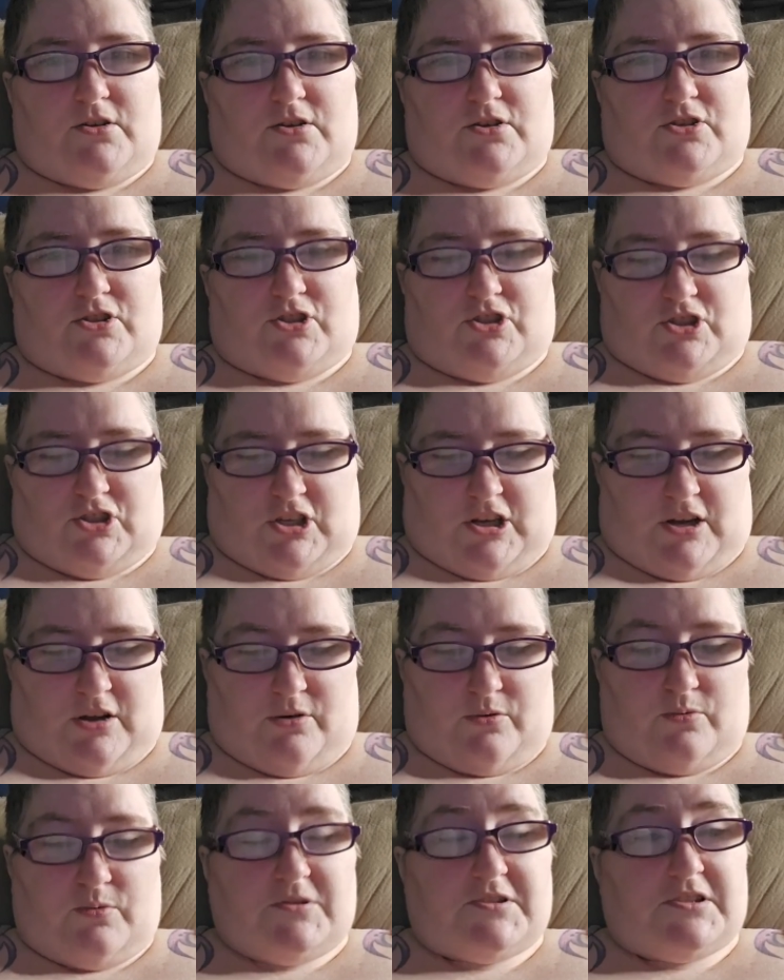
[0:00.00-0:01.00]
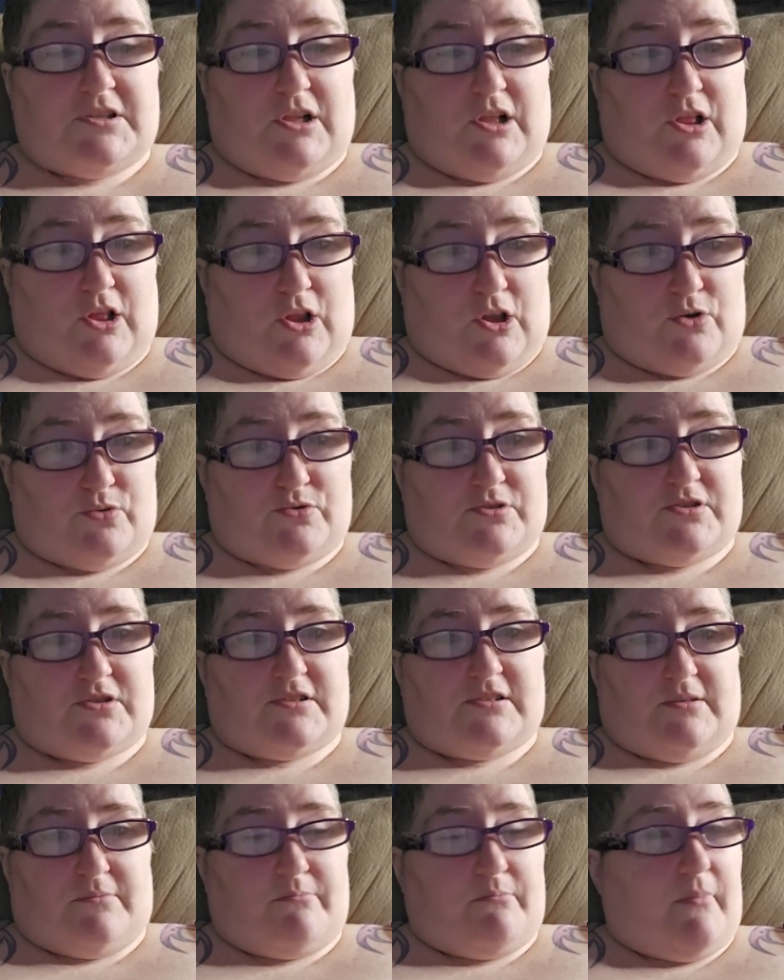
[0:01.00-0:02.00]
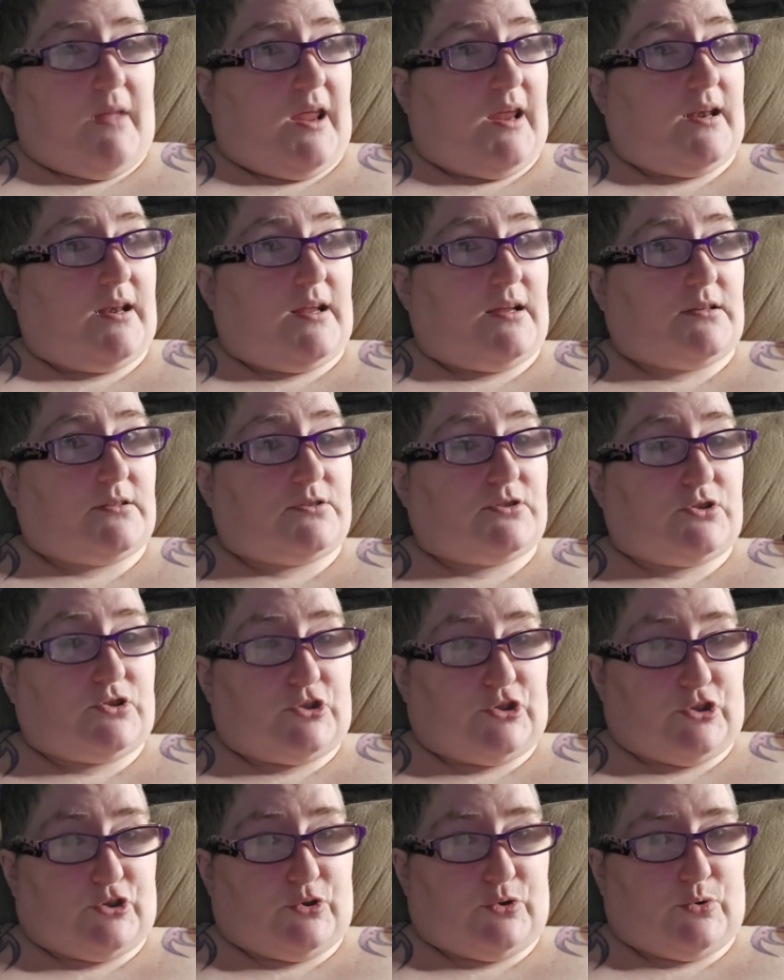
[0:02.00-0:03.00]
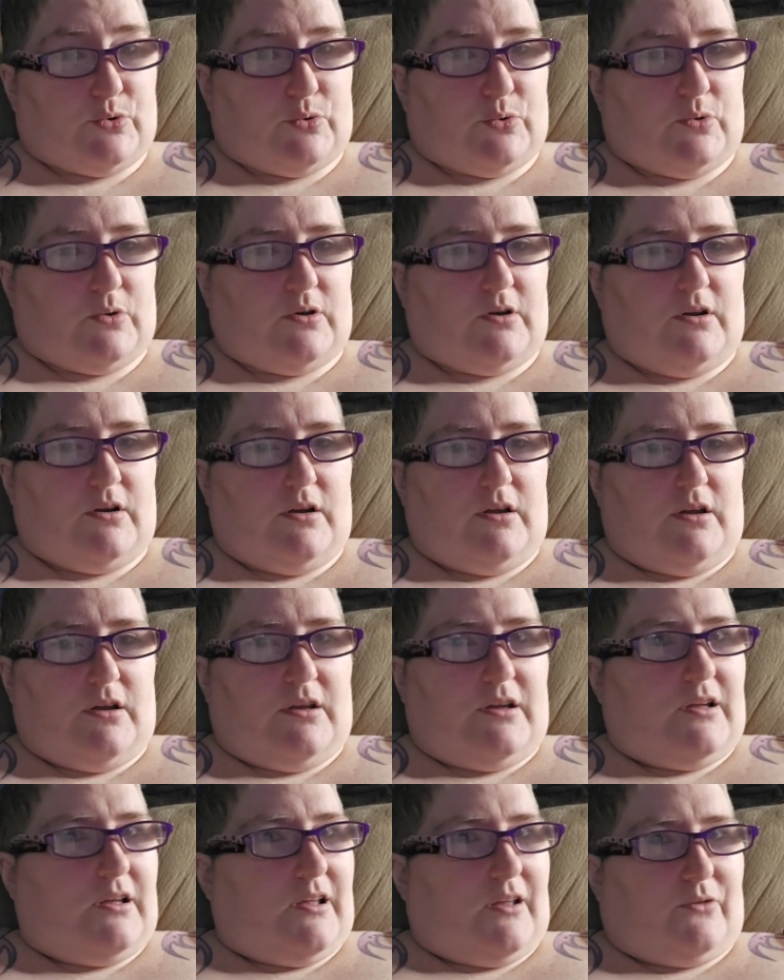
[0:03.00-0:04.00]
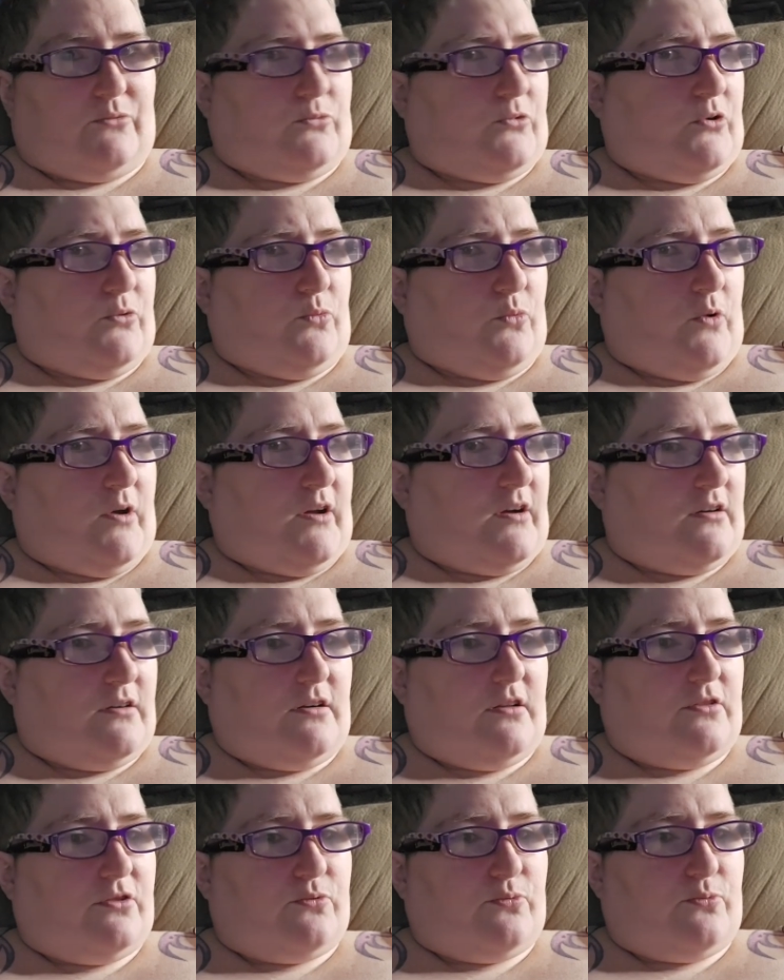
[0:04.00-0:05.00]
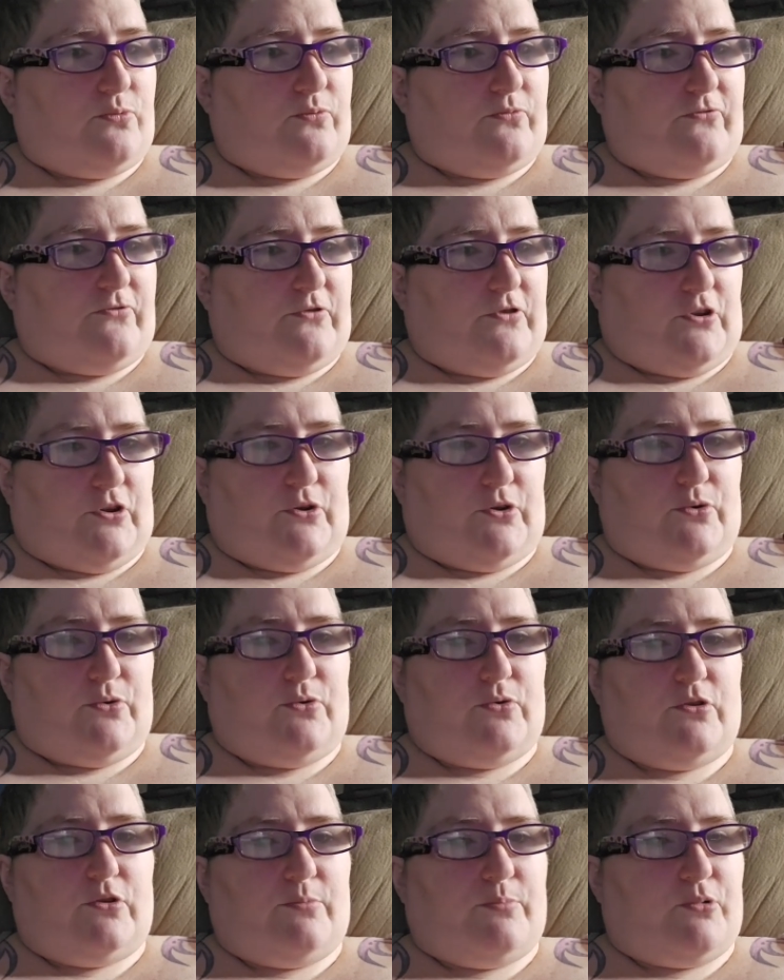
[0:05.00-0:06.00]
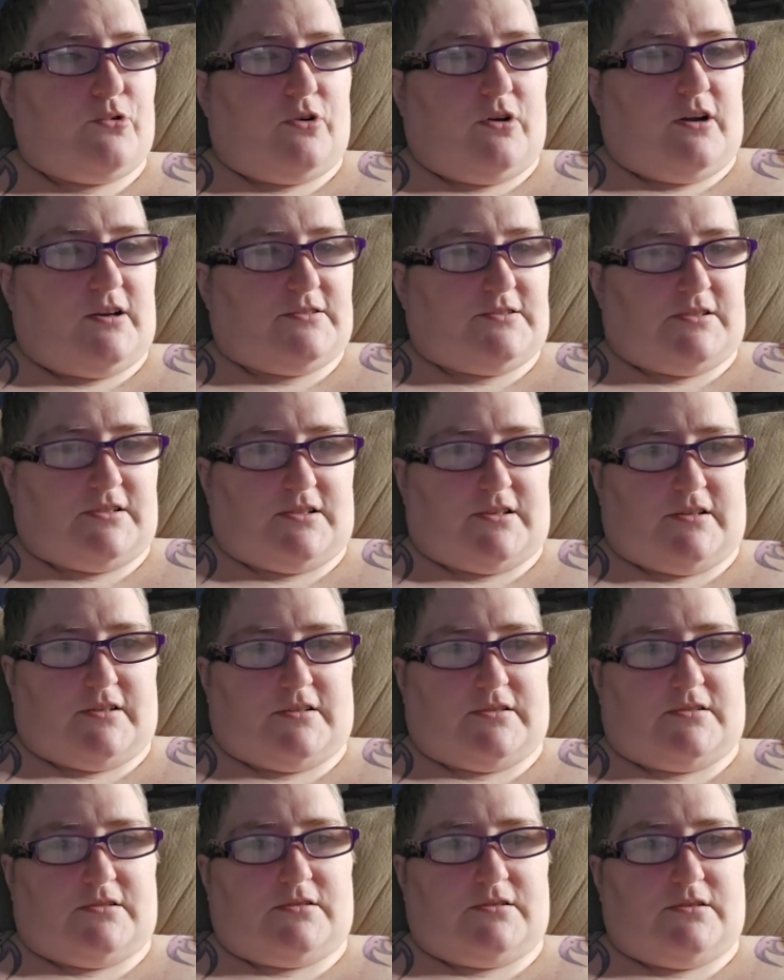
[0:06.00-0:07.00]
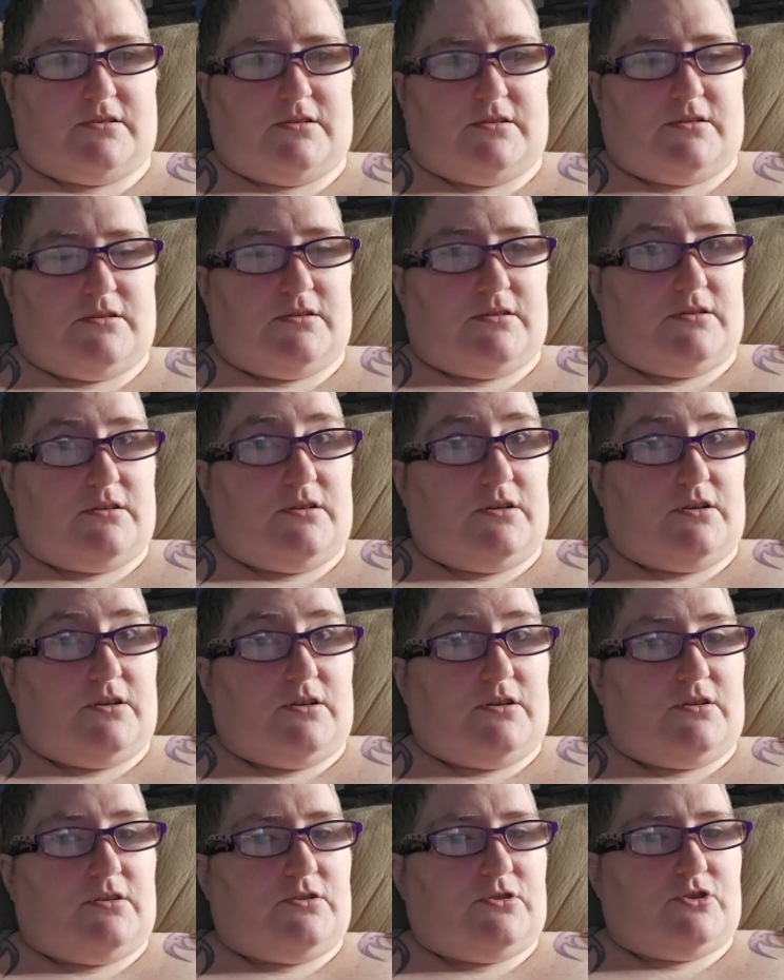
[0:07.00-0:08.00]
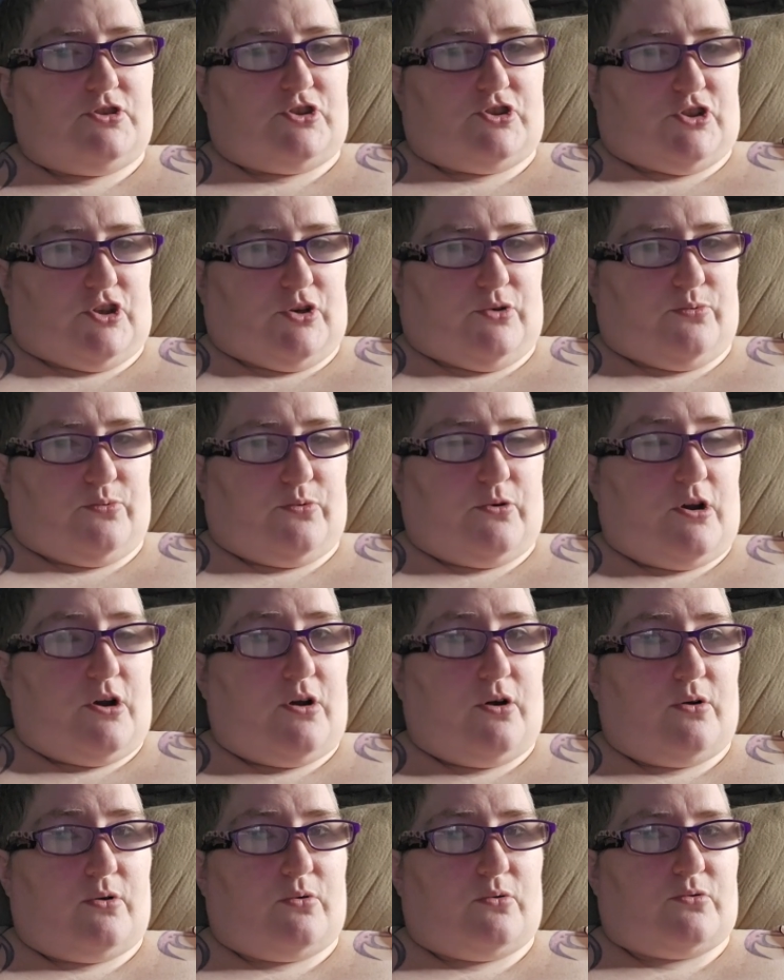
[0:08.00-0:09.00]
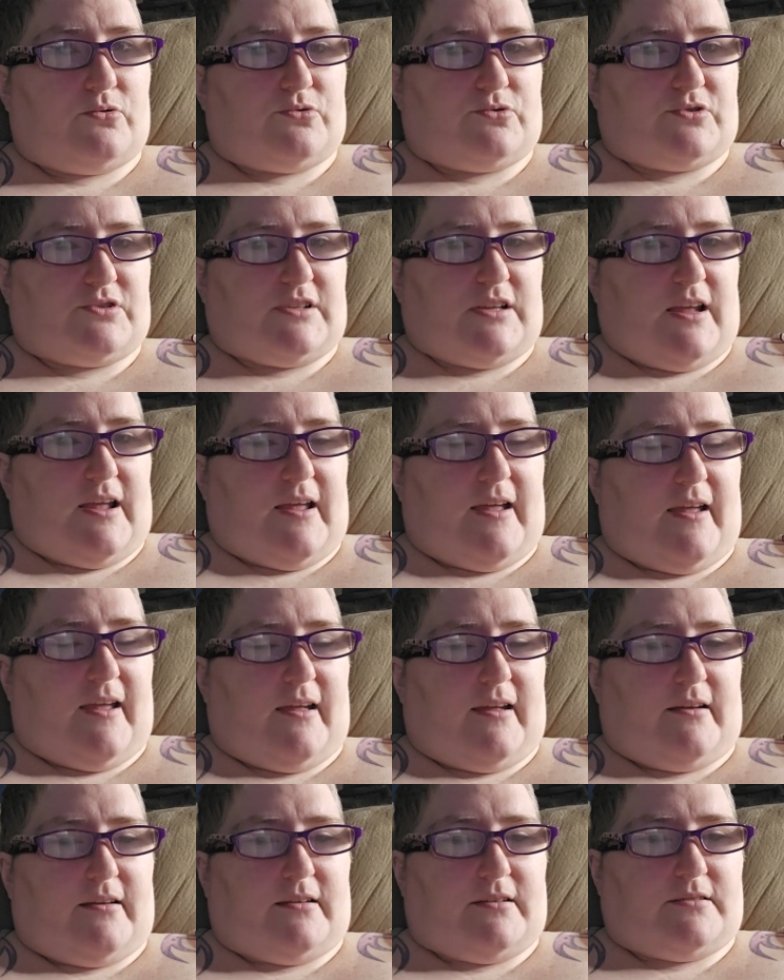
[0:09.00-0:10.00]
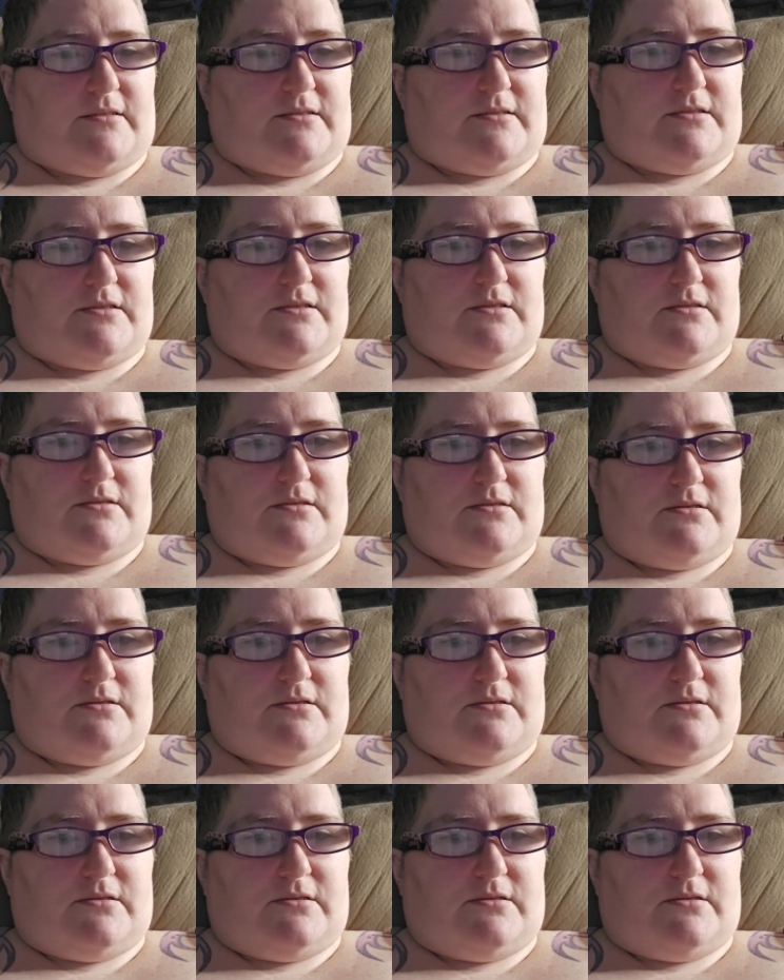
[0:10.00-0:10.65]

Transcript: She was close to mating too, and when Werneth flew the bronzes, she rose and—"